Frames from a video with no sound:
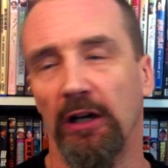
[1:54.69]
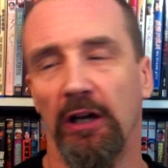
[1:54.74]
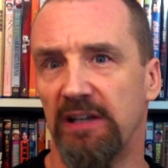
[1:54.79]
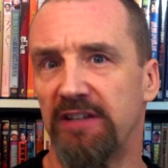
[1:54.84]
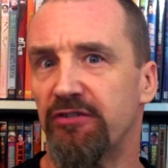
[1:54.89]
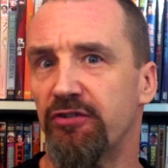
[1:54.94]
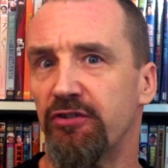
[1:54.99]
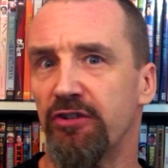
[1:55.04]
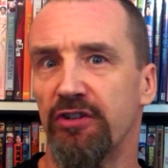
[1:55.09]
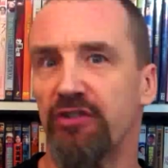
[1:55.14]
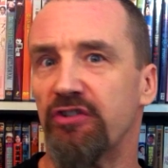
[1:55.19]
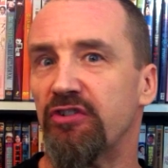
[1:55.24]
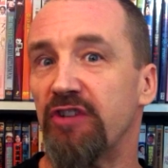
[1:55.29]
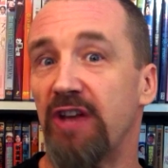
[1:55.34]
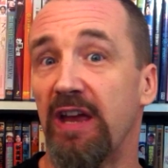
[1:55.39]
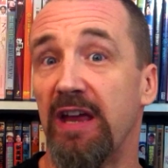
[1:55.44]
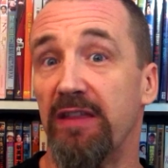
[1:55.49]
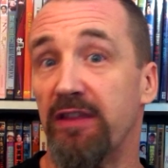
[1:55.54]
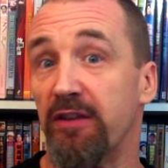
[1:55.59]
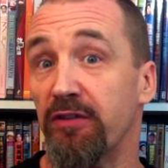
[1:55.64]
Let's just
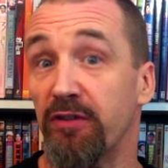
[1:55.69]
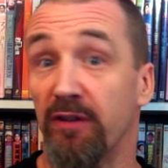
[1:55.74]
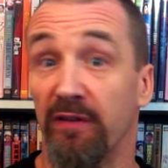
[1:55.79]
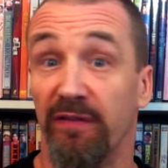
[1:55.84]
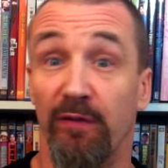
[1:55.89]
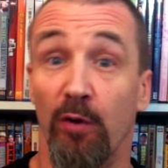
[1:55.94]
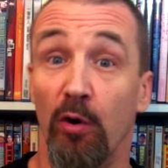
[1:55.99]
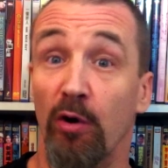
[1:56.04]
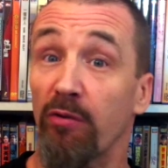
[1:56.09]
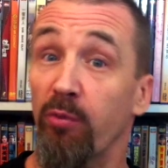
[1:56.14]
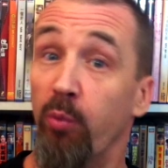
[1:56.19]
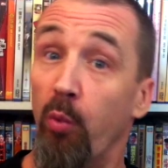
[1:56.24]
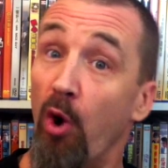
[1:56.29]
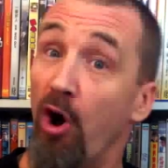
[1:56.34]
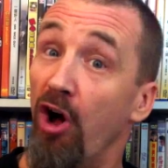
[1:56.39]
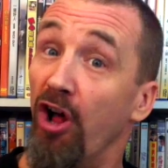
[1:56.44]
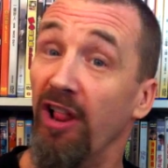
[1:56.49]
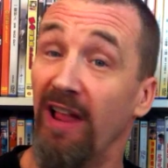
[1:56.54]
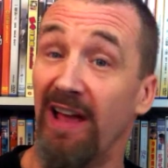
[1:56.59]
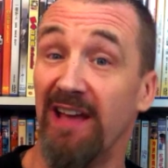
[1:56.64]
say that the fourth
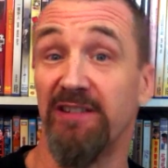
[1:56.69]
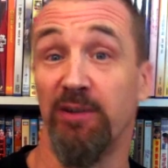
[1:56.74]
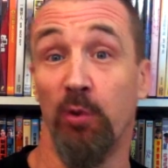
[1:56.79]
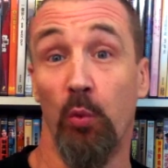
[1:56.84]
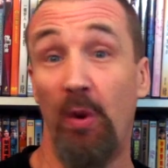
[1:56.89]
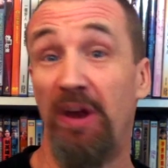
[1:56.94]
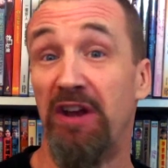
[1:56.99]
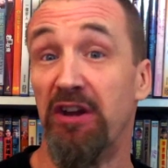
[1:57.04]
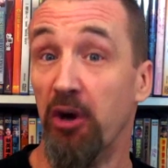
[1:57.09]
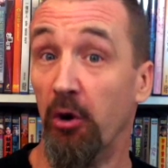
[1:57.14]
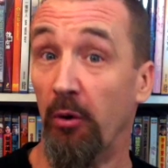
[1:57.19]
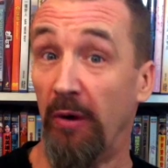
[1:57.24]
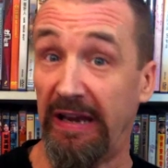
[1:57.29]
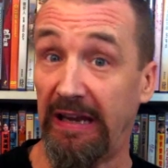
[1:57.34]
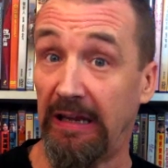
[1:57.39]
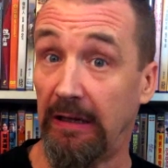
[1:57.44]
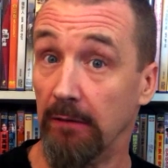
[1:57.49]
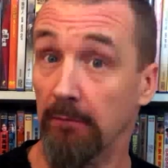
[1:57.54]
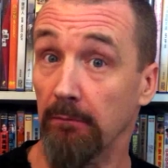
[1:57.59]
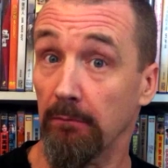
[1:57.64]
wall has a window in
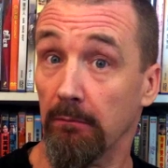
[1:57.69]
it.